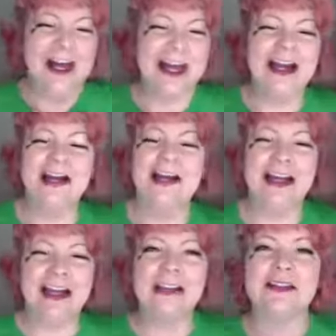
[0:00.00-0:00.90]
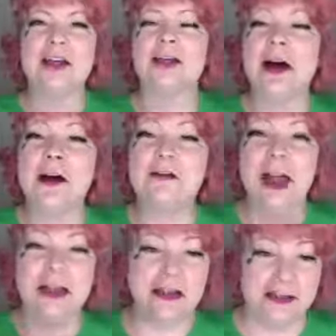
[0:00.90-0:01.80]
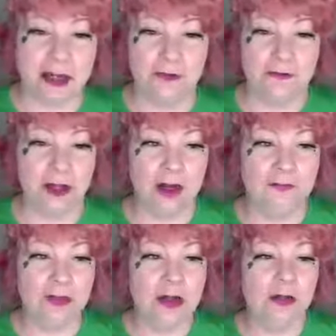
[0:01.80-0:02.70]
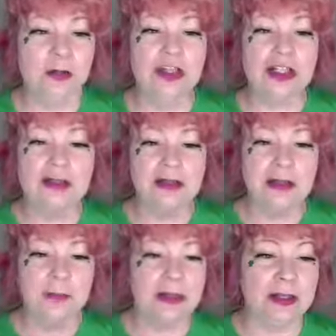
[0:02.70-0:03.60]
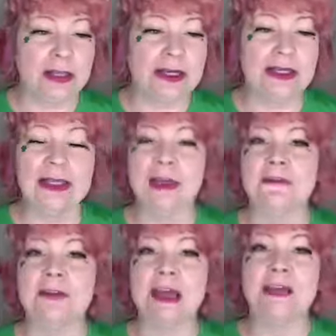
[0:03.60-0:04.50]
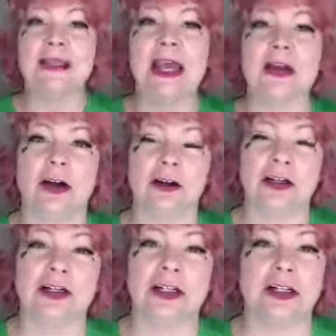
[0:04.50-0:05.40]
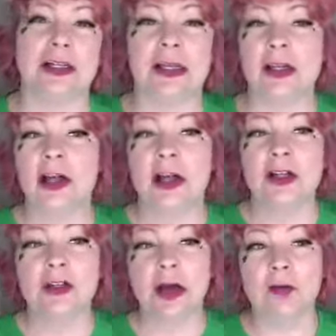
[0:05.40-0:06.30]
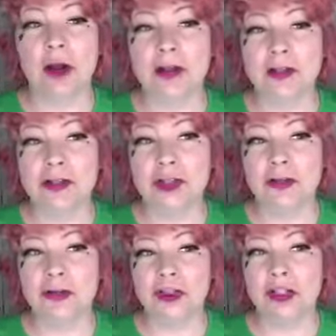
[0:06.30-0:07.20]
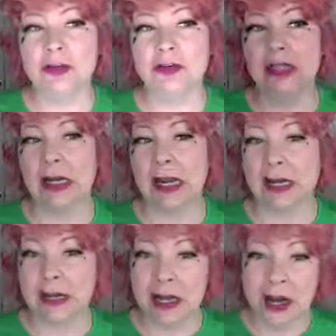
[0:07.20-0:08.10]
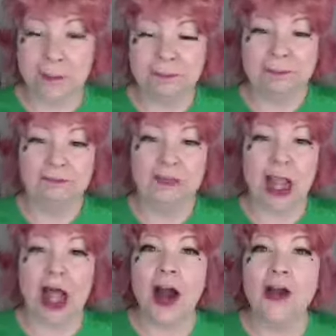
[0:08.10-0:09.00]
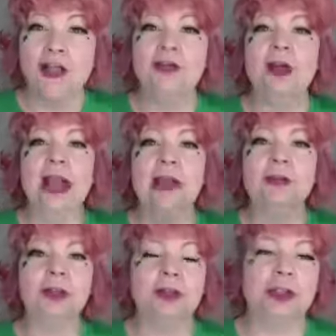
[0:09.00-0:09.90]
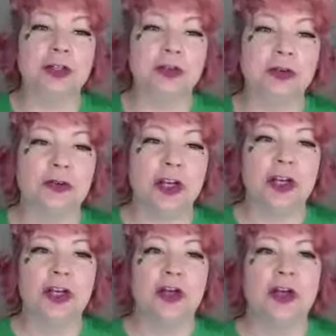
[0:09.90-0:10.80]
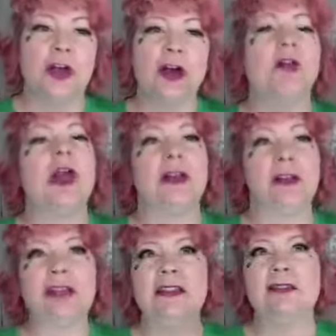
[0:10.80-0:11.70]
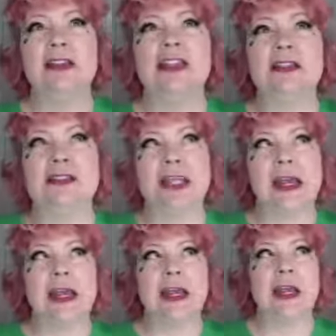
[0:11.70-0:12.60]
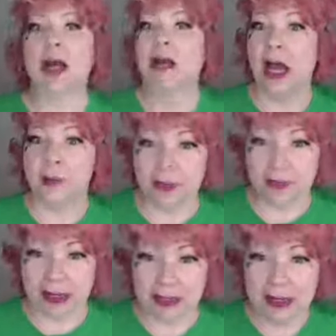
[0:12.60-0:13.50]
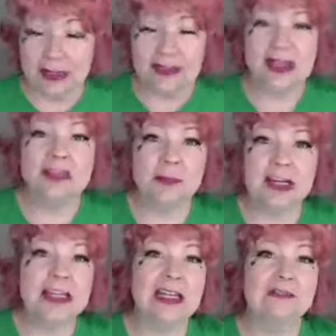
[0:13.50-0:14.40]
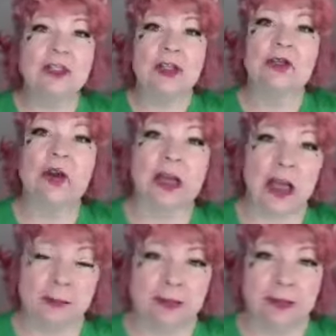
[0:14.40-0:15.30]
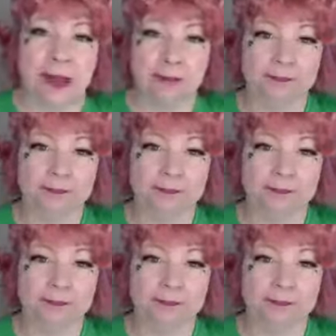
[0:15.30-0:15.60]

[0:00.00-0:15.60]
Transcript: And it's love and self-love, which is the ability to give and take unconditionally. So I wanted to share today, are you able to, okay, let's even just say a compliment. Say somebody gives you a compliment.